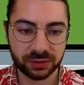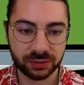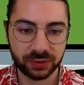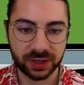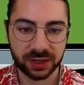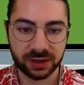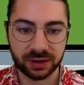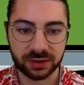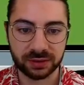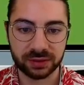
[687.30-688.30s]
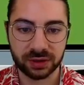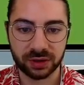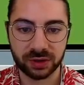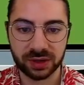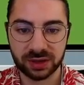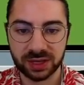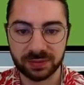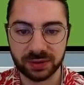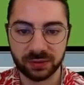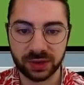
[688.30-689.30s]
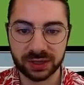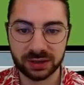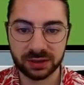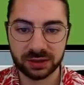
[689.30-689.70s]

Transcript: where, you know, you either keep it one